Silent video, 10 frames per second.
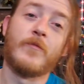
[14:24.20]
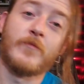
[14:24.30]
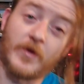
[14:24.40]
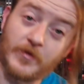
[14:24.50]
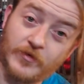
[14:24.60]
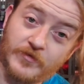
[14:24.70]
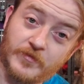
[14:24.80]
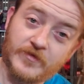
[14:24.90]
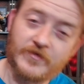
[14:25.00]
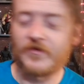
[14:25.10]
Merry
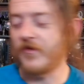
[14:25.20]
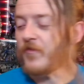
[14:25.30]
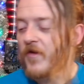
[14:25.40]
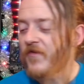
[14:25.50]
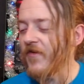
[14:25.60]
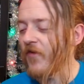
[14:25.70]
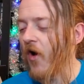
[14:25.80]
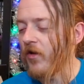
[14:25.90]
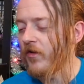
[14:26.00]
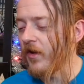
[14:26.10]
Christmas. This is my favorite
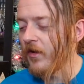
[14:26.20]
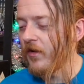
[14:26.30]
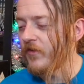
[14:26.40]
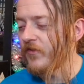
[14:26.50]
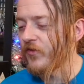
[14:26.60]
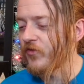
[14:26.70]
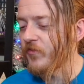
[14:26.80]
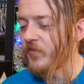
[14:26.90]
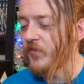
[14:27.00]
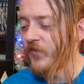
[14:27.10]
holiday. I listen to
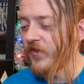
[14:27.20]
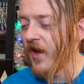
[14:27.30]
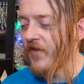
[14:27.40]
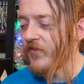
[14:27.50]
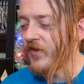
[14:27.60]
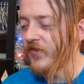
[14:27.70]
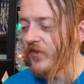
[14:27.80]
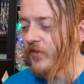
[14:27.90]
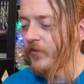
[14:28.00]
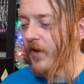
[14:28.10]
Christmas music every
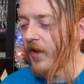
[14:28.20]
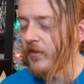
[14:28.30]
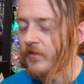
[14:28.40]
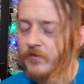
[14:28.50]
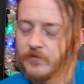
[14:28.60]
single day.